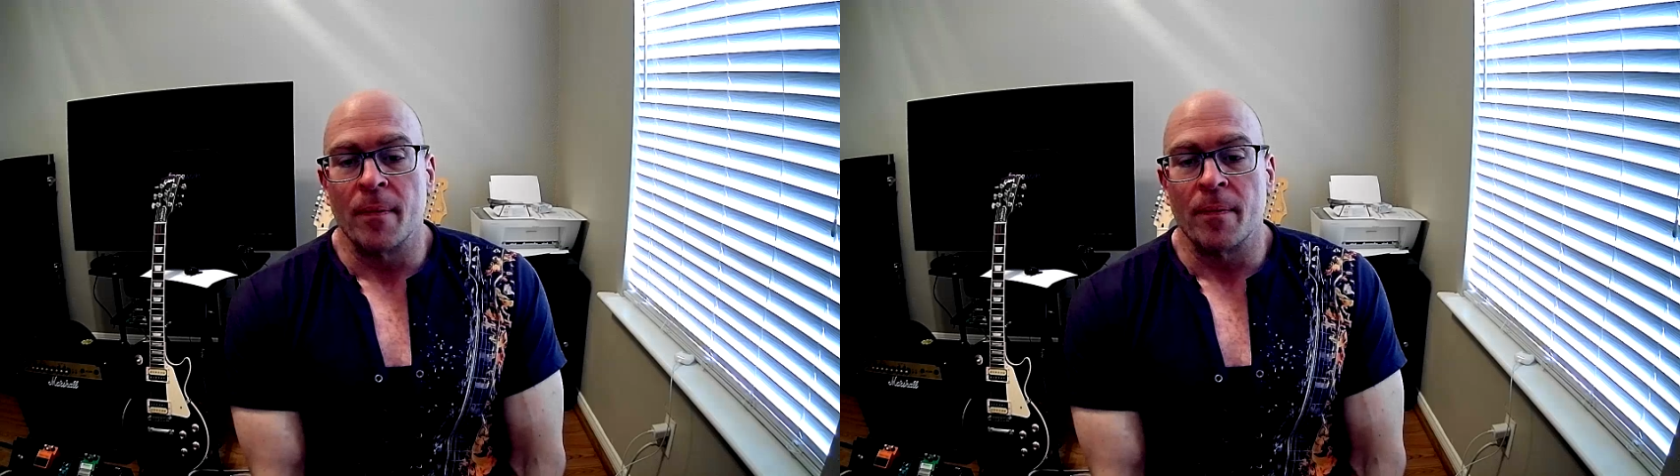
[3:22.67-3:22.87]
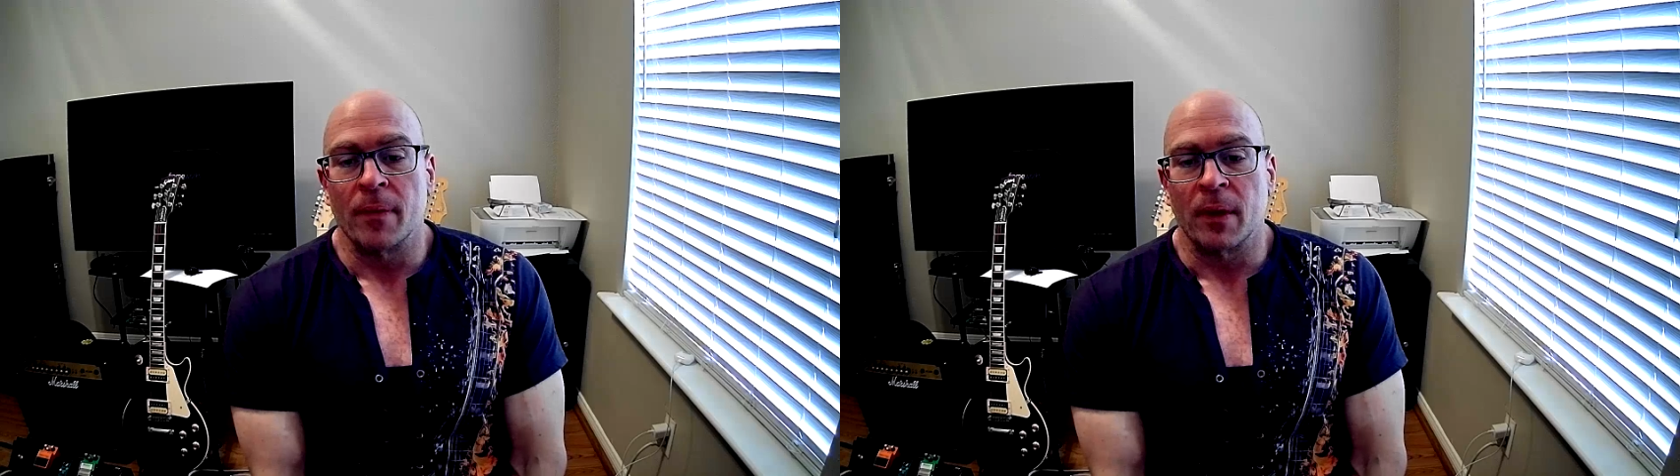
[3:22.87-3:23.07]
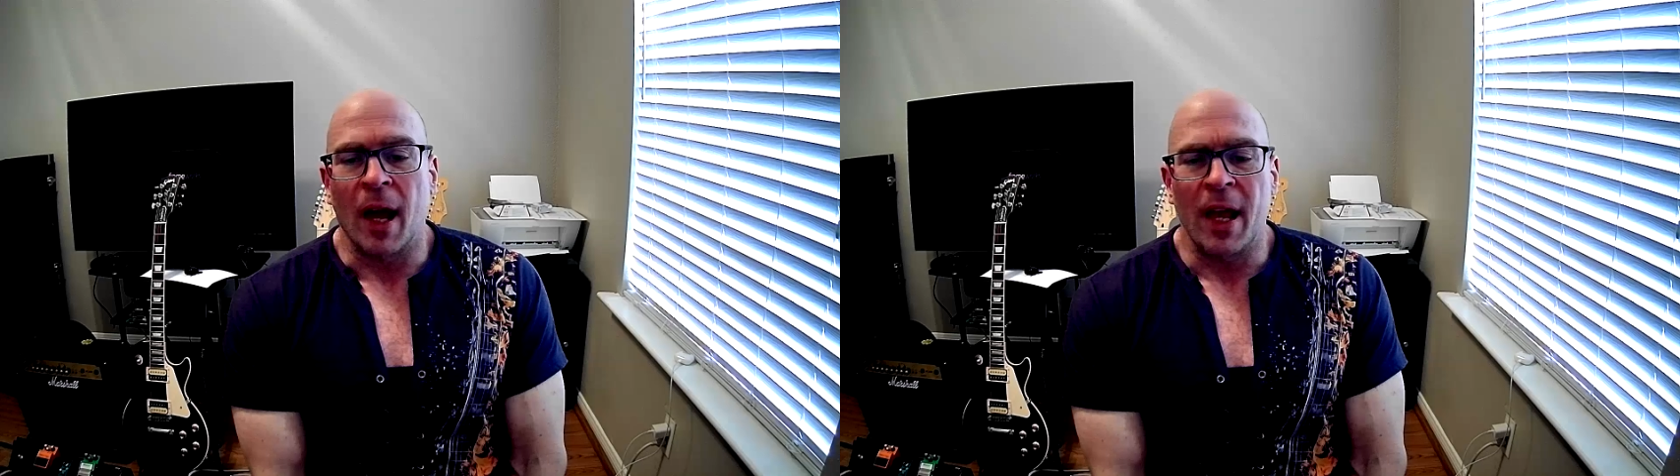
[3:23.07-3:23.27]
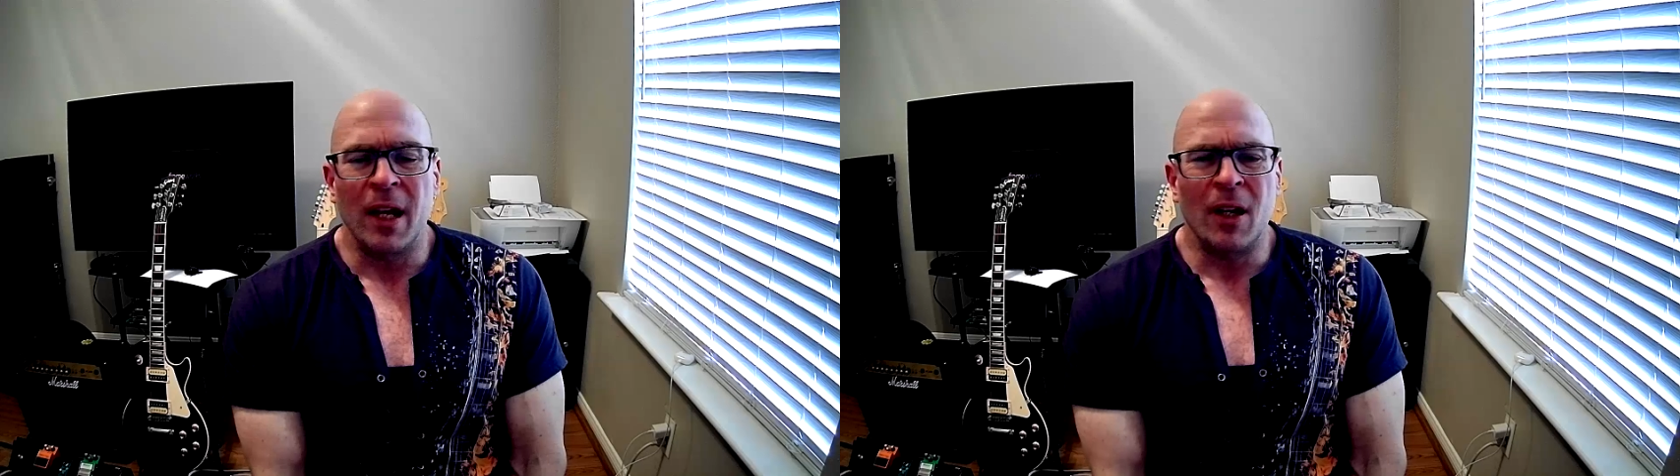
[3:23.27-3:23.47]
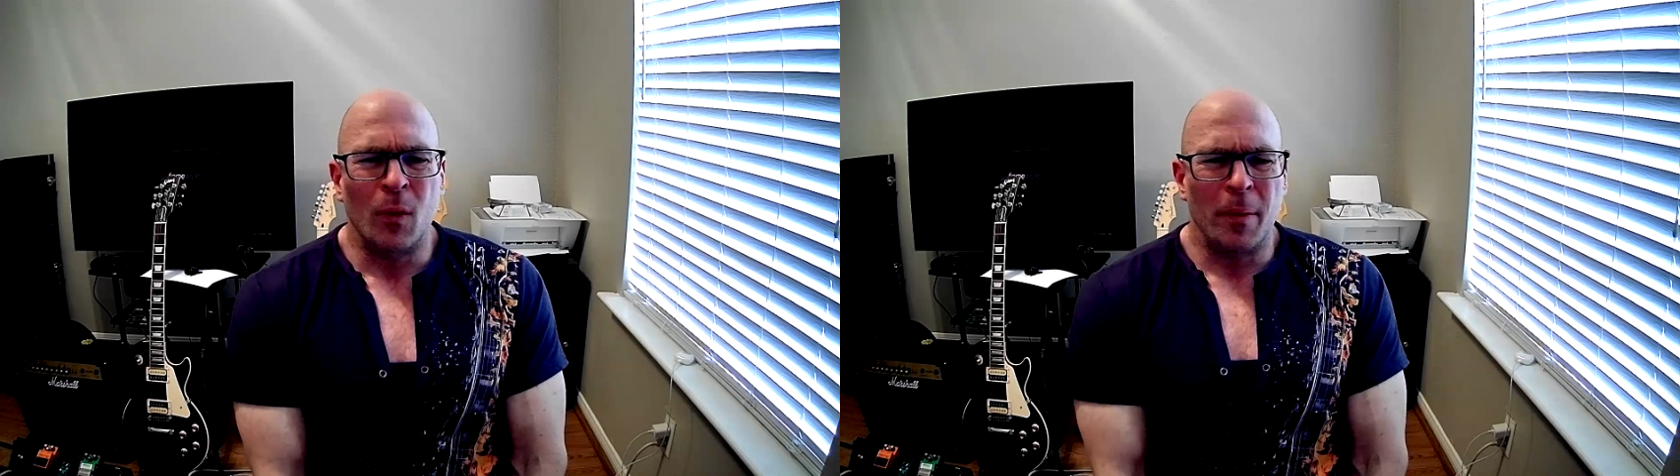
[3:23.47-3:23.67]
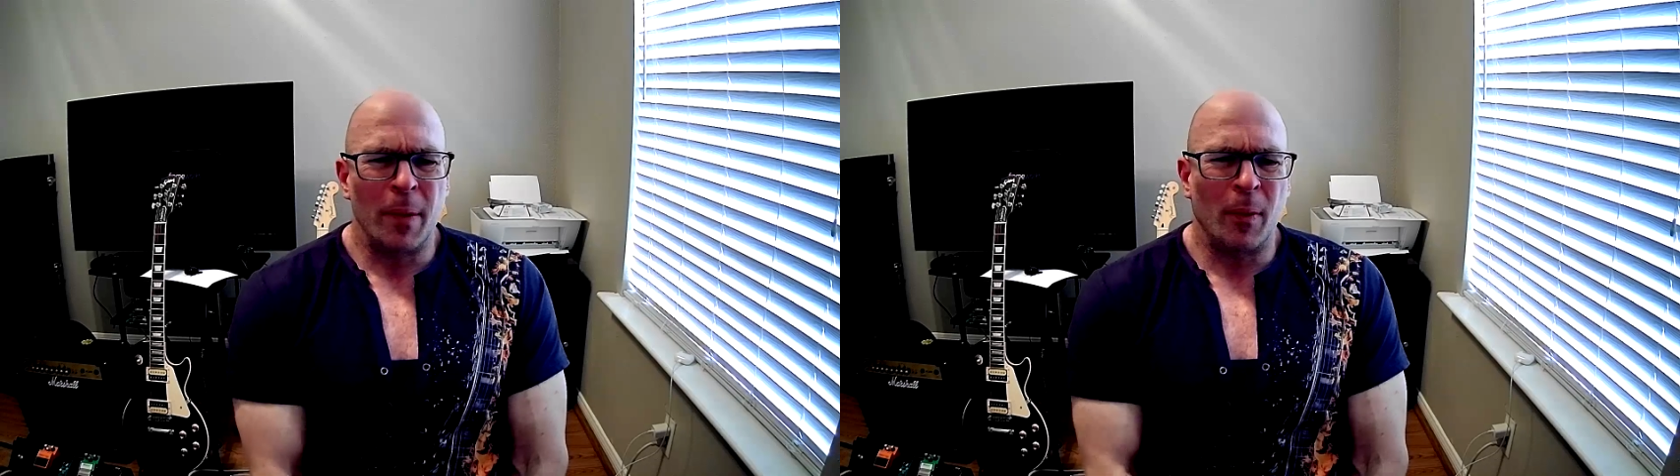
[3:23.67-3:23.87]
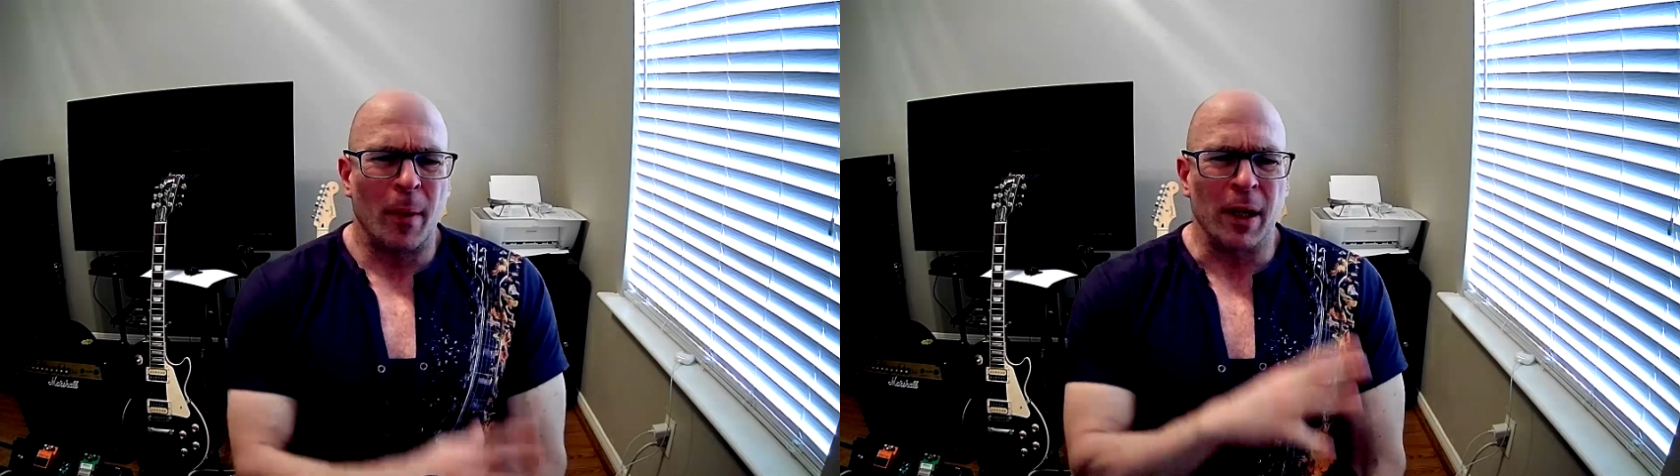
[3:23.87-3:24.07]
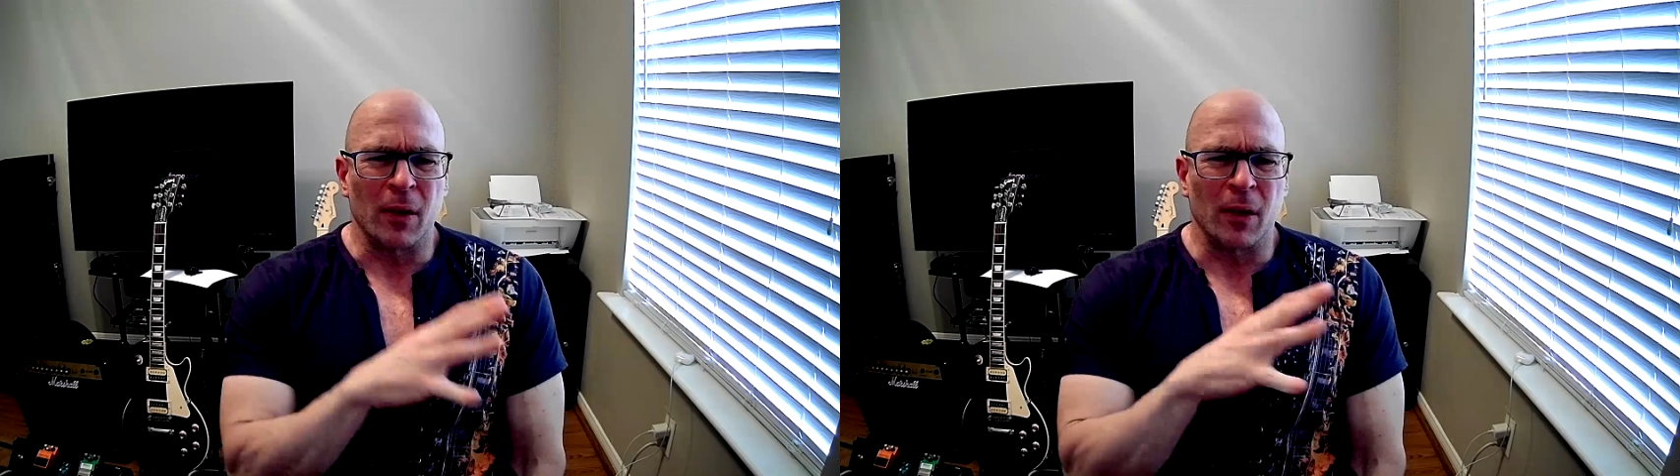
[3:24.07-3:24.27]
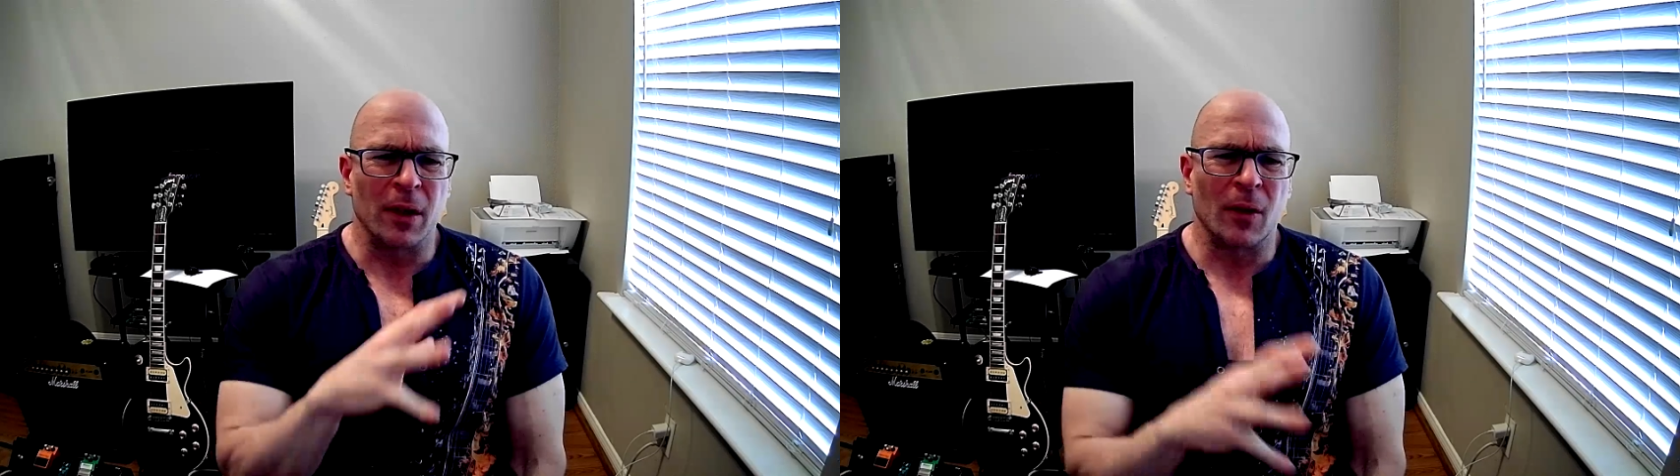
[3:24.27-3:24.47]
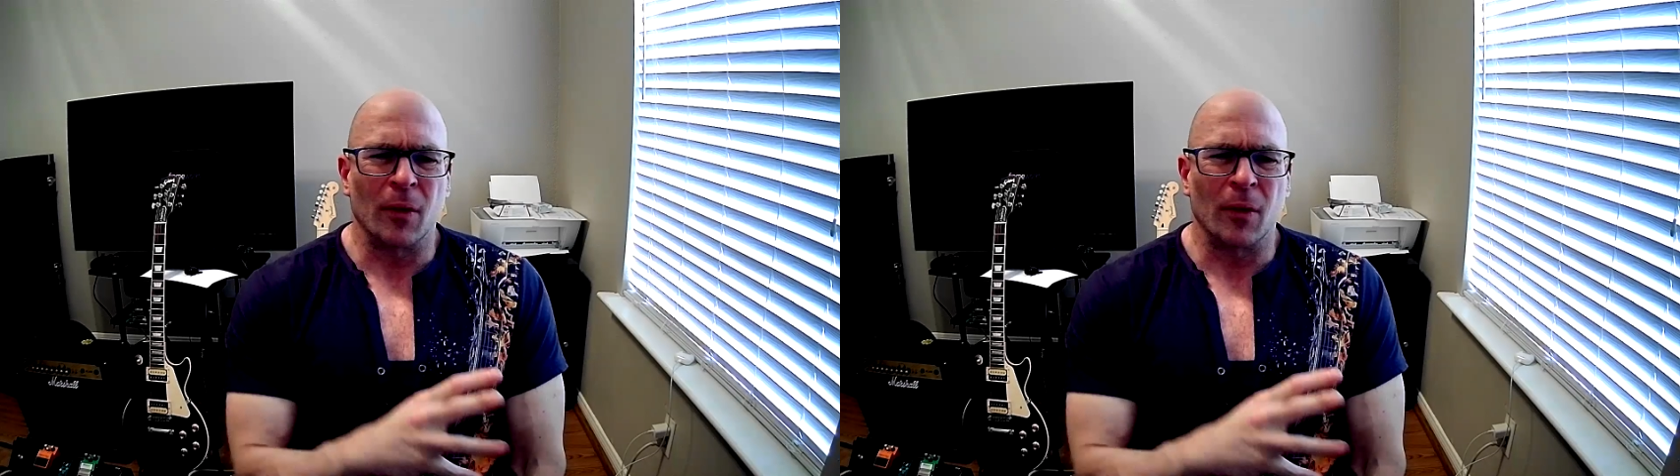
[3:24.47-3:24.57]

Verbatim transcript: I hate it when people make critical